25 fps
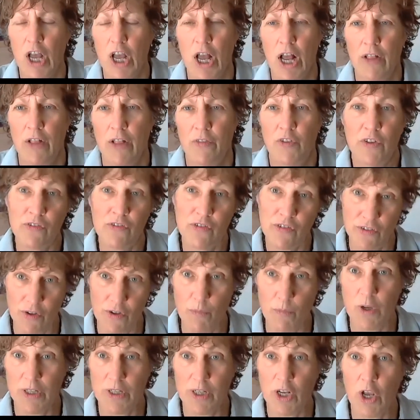that
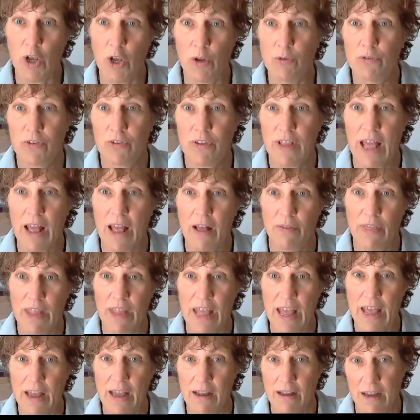someone goes down
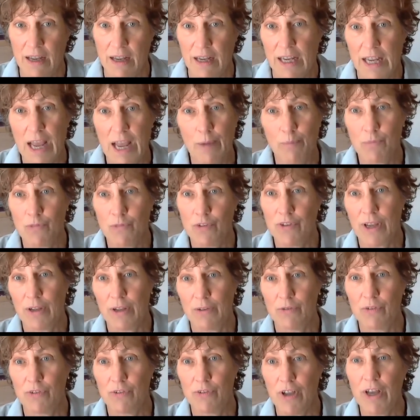there, camps
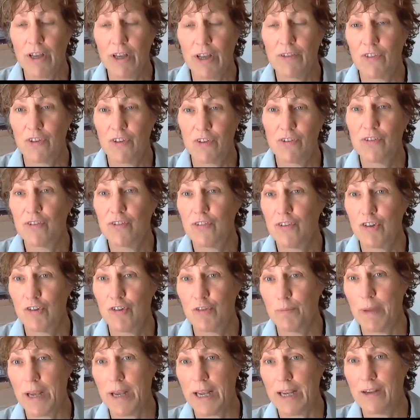outside the decision
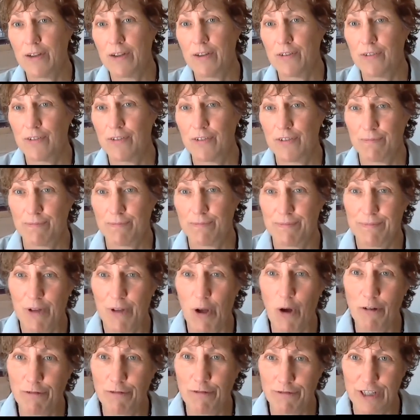maker's
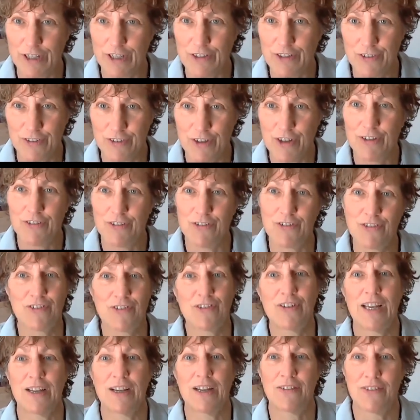office,
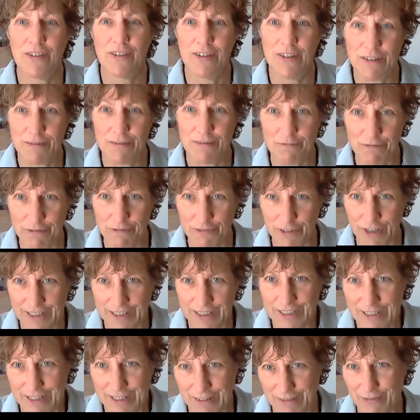sticks it in front
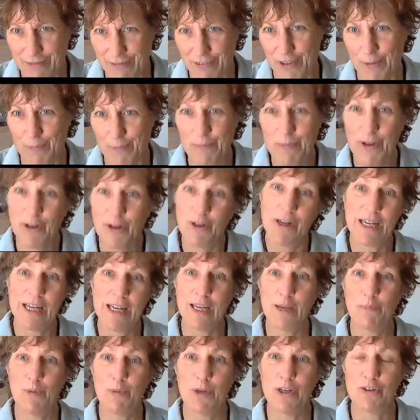of them,
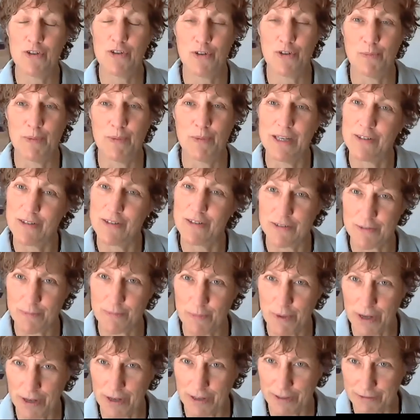keeping 2 meters
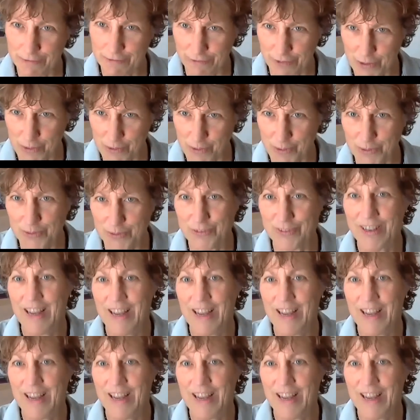apart, of course,